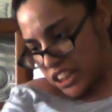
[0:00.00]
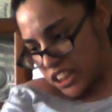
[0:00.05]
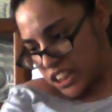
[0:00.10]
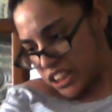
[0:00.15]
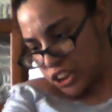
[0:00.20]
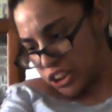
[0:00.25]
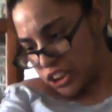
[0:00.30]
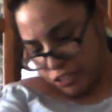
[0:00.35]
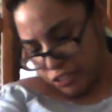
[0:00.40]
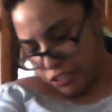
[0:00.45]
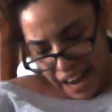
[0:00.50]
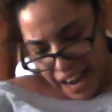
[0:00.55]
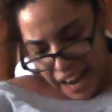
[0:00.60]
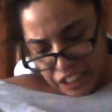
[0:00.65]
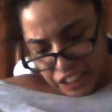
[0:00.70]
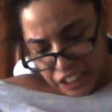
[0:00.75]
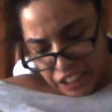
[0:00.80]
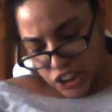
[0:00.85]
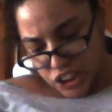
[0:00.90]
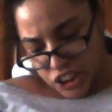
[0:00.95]

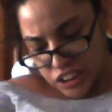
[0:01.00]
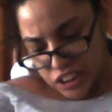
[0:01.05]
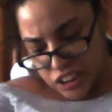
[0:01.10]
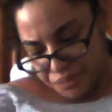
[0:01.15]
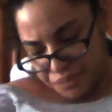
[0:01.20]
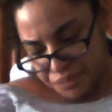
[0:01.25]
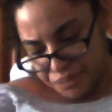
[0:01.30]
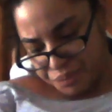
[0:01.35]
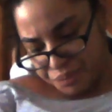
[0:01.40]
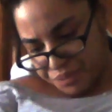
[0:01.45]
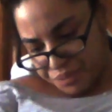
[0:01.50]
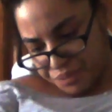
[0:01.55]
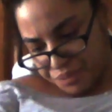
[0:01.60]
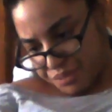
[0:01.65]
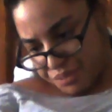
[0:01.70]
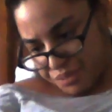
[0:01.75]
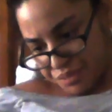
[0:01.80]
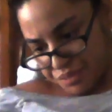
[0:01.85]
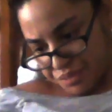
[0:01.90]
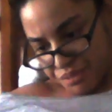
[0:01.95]
stretched
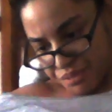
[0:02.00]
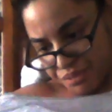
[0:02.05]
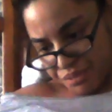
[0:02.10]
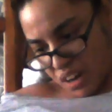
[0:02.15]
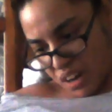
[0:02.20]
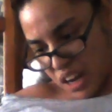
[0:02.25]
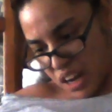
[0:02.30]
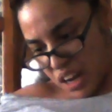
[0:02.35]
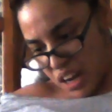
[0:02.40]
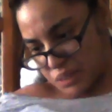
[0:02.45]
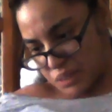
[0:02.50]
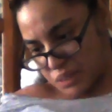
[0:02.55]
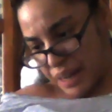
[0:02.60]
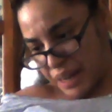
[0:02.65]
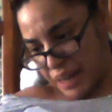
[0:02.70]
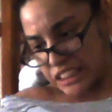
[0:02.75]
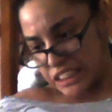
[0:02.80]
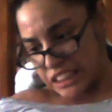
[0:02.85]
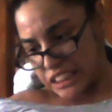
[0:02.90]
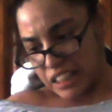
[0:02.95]
It's
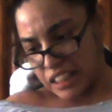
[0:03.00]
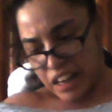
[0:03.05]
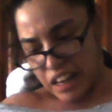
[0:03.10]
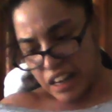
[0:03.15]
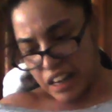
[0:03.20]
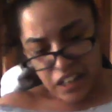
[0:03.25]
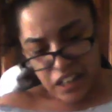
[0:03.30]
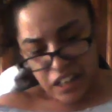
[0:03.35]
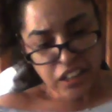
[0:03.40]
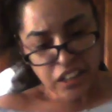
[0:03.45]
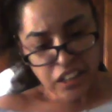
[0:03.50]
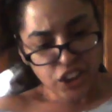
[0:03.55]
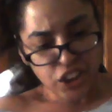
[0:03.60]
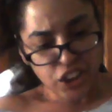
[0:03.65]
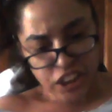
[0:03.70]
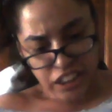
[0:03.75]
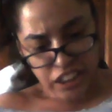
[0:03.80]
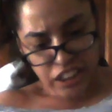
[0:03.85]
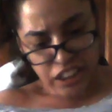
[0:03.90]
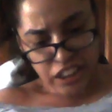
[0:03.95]
basically a
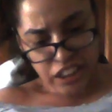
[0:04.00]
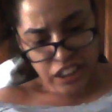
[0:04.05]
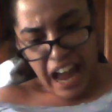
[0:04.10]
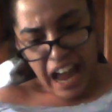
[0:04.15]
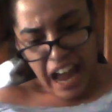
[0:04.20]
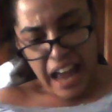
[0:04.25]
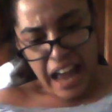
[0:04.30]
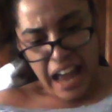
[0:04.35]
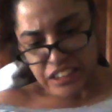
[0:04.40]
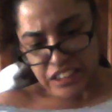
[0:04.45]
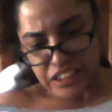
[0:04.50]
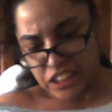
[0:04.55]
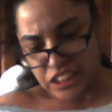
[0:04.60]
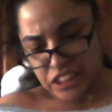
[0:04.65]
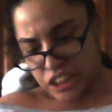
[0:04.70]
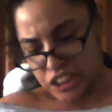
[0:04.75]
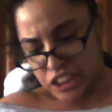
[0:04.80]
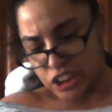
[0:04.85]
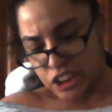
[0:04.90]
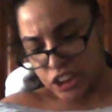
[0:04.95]
jersey cotton
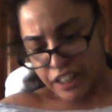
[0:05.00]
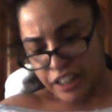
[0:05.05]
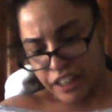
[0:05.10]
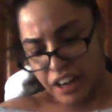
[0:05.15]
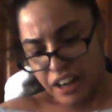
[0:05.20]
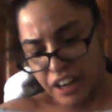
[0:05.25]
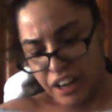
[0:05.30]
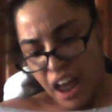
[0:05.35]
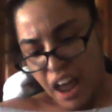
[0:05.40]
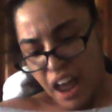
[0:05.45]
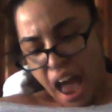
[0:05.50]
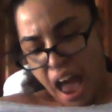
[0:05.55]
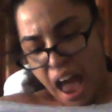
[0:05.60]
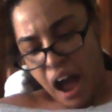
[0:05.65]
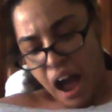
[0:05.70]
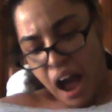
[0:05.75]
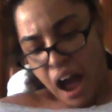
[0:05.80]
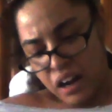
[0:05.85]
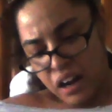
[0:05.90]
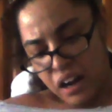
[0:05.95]
t-shirt.
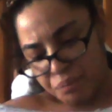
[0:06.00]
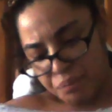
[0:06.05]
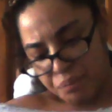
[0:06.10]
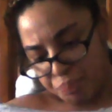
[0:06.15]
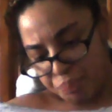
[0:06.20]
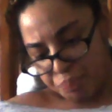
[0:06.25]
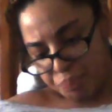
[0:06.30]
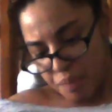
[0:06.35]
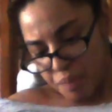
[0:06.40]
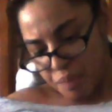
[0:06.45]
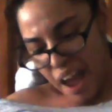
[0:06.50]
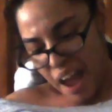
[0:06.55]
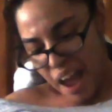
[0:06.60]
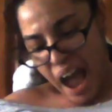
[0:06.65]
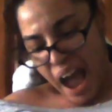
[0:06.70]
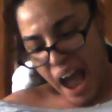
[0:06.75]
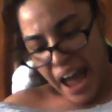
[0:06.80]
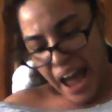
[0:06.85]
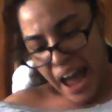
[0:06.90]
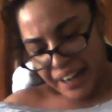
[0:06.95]

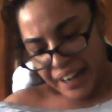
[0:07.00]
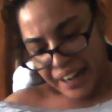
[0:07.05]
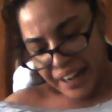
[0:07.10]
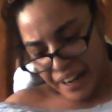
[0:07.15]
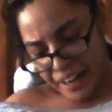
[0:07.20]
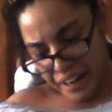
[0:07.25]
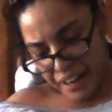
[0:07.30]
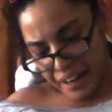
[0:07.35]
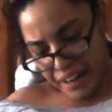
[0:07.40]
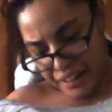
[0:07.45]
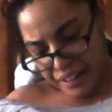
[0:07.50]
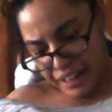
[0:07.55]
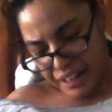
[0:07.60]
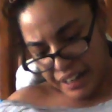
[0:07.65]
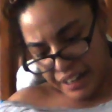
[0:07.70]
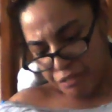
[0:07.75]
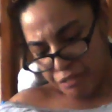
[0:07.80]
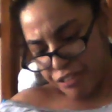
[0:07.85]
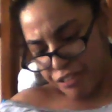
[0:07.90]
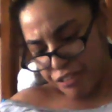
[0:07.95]
I did a deep
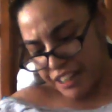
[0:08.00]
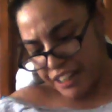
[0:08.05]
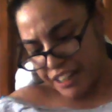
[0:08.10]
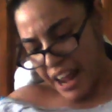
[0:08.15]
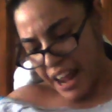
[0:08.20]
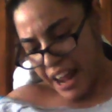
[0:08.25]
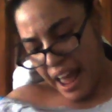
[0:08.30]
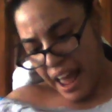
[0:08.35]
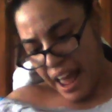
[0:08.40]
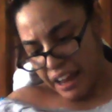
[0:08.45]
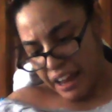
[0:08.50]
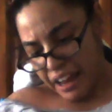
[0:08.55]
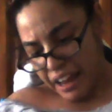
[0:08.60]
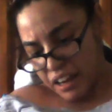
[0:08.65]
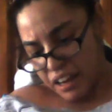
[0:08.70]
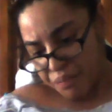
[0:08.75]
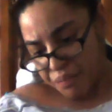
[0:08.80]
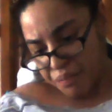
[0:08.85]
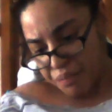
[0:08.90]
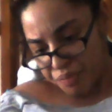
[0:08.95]
V-neck
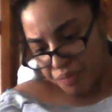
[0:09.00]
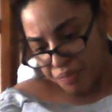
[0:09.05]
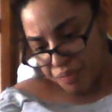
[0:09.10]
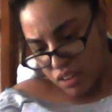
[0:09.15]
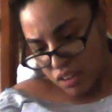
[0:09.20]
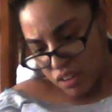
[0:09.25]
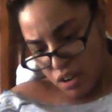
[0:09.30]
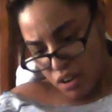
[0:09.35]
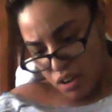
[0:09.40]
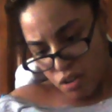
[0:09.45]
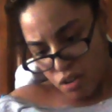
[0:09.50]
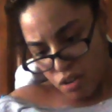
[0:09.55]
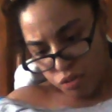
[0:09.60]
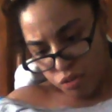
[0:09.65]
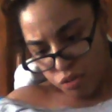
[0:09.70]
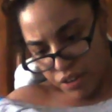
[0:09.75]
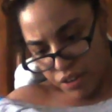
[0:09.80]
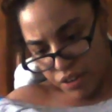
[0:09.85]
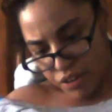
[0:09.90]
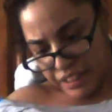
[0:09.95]
for
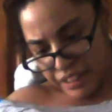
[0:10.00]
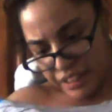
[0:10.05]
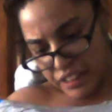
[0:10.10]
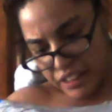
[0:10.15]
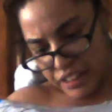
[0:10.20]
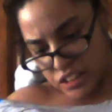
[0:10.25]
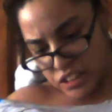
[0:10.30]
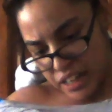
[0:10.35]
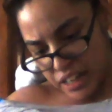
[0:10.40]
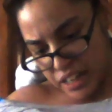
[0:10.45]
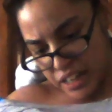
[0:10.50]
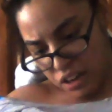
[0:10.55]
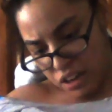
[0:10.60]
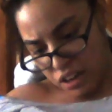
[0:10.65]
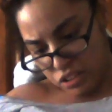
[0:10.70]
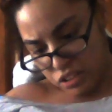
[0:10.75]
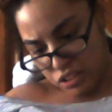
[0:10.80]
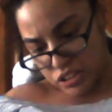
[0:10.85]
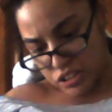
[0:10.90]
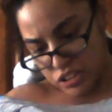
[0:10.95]
the
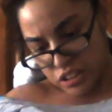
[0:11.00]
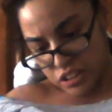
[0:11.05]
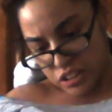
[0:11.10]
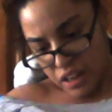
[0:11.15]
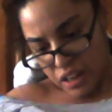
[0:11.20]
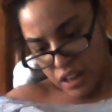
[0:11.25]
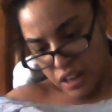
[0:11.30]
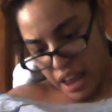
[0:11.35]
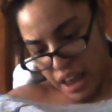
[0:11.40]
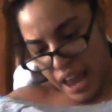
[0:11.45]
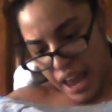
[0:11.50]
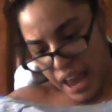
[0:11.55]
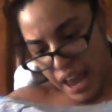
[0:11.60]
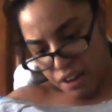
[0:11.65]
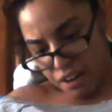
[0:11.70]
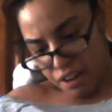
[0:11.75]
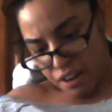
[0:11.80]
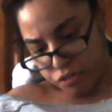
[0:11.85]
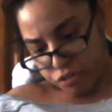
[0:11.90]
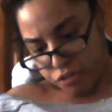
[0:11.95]
details and
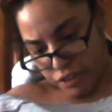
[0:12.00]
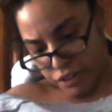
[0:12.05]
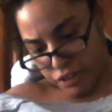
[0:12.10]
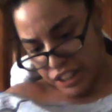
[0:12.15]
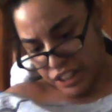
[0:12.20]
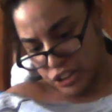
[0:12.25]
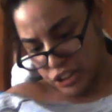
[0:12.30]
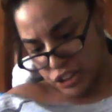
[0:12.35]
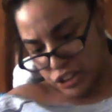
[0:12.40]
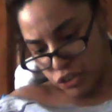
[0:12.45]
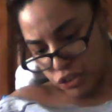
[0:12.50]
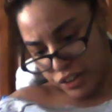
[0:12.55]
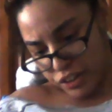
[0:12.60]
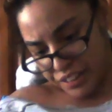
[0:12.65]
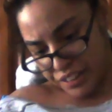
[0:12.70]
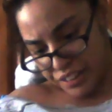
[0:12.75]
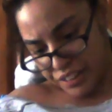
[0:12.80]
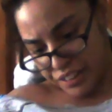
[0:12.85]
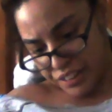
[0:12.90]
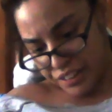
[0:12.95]
fringe
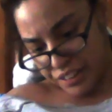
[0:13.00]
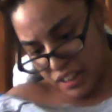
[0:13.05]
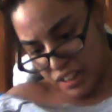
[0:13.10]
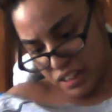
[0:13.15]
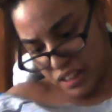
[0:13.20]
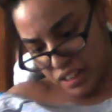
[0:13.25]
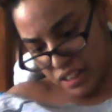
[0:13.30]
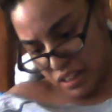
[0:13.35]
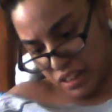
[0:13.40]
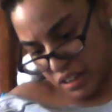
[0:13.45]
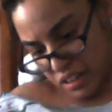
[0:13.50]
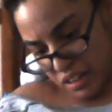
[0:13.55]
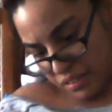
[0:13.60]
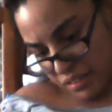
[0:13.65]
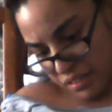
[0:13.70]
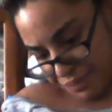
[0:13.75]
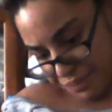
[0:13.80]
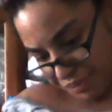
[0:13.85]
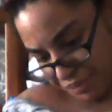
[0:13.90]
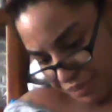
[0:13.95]
on the
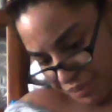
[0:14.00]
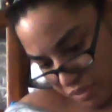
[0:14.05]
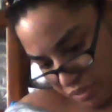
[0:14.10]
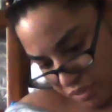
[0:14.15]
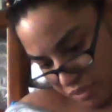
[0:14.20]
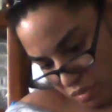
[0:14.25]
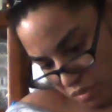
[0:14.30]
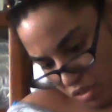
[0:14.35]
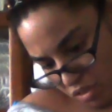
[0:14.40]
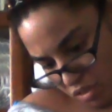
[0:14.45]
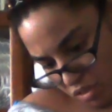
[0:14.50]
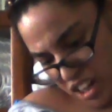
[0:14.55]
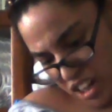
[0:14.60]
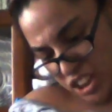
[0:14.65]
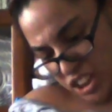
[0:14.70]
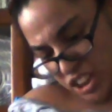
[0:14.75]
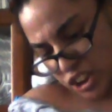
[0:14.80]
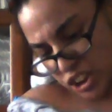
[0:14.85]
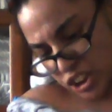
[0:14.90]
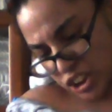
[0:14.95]

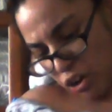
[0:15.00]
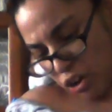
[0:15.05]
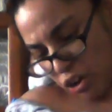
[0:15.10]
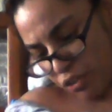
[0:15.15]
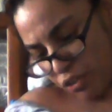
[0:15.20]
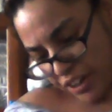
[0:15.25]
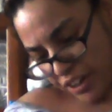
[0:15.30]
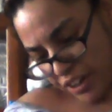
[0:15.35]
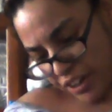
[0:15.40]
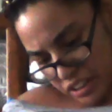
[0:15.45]
shoulders